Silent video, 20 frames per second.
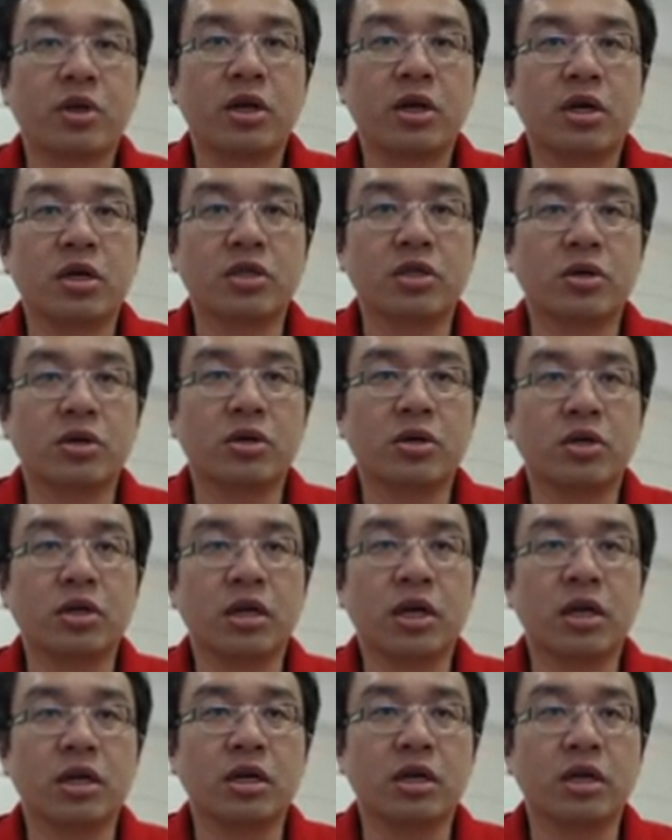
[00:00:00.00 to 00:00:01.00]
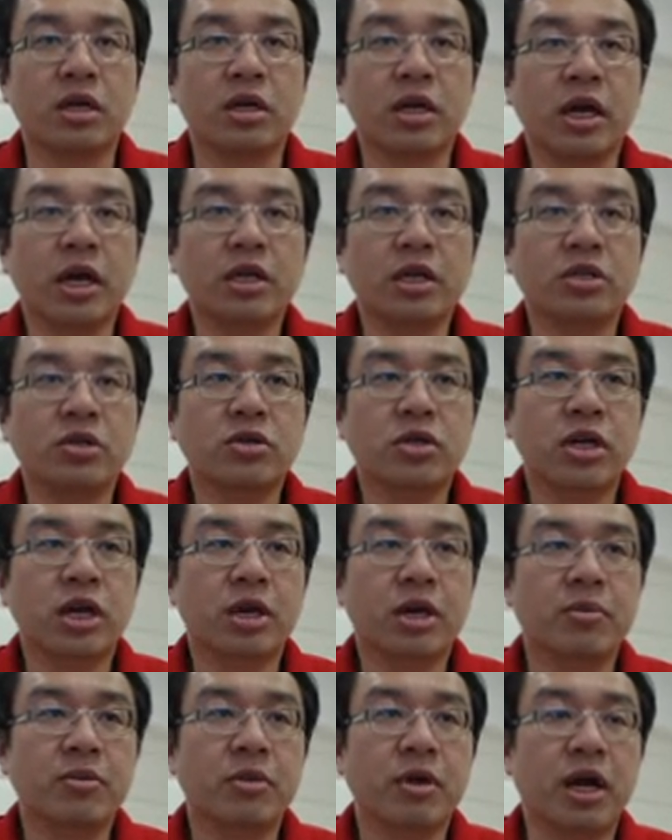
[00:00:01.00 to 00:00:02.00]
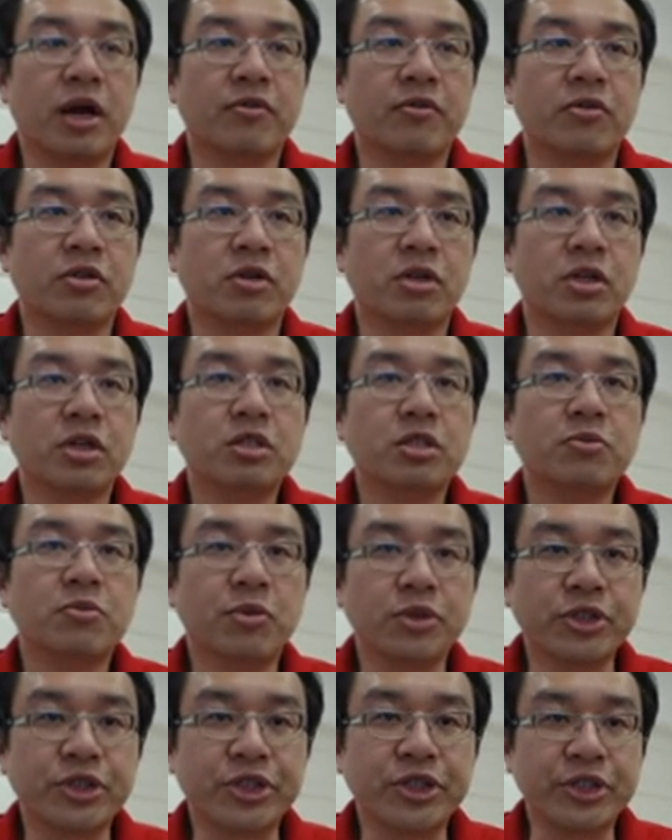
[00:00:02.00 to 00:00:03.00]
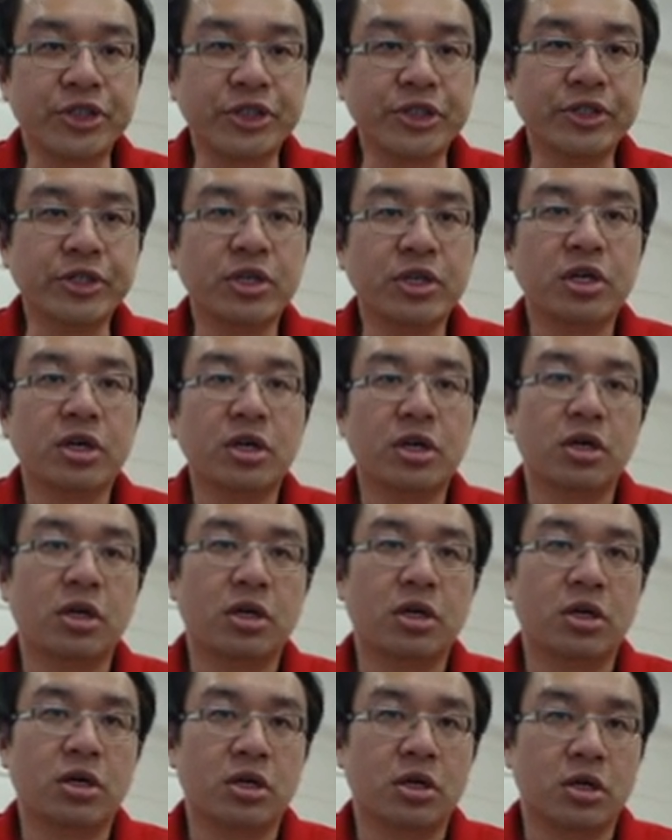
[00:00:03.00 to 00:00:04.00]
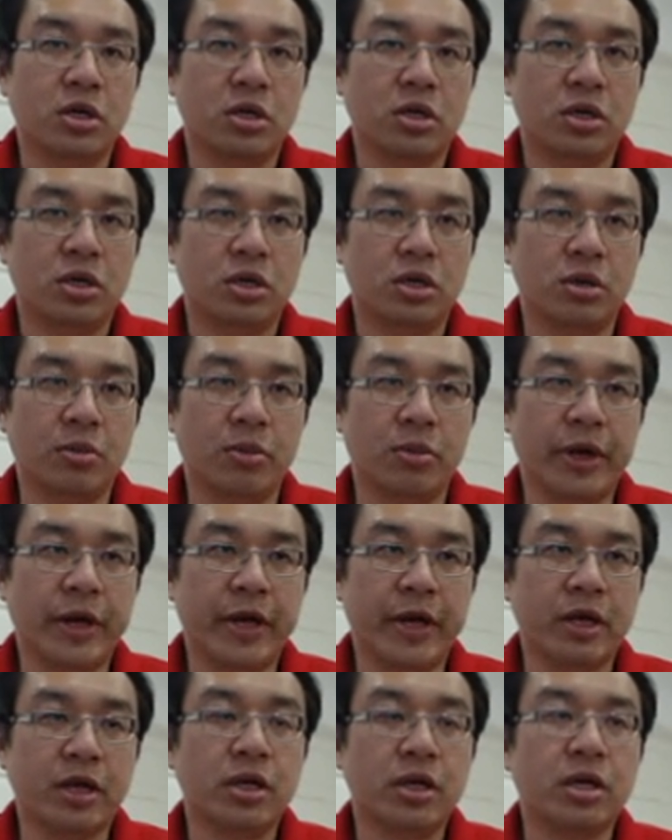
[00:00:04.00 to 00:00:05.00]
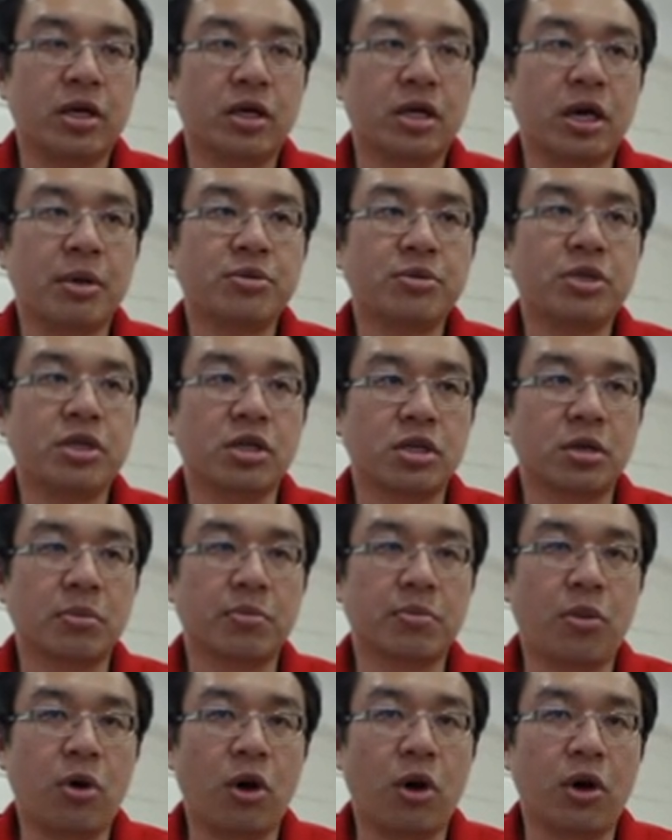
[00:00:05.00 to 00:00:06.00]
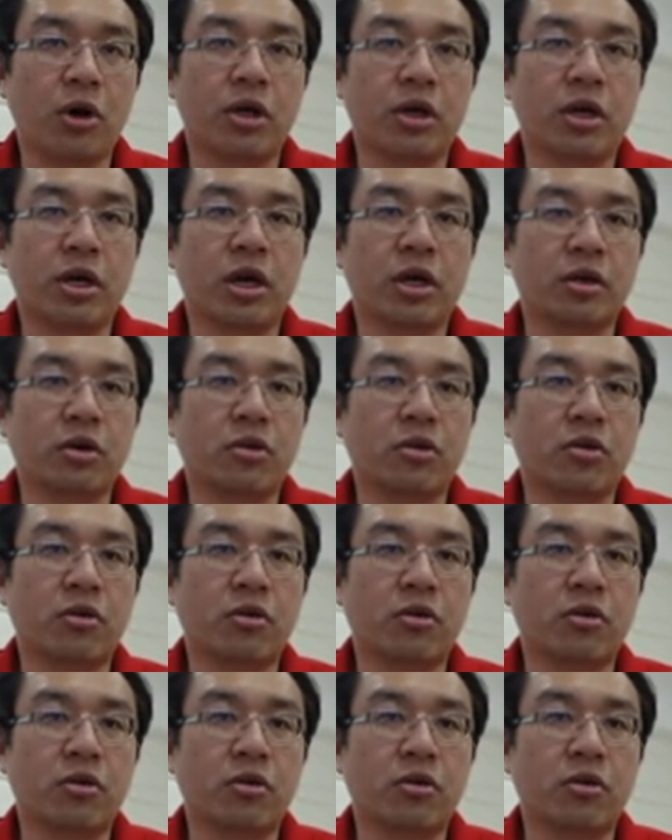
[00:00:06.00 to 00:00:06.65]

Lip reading: So in the actual game, after this position, the black capture the pawn and go